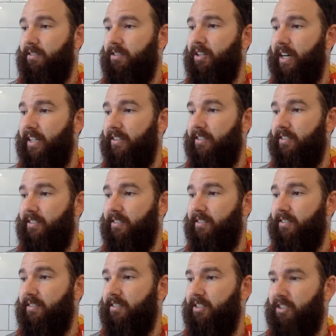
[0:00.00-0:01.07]
Grace,
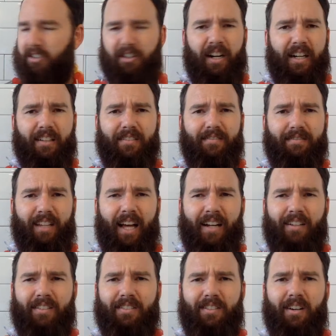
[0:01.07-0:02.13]
you're great. That
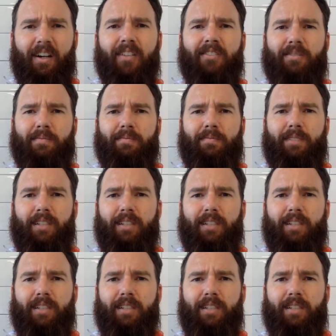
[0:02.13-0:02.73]
is awesome.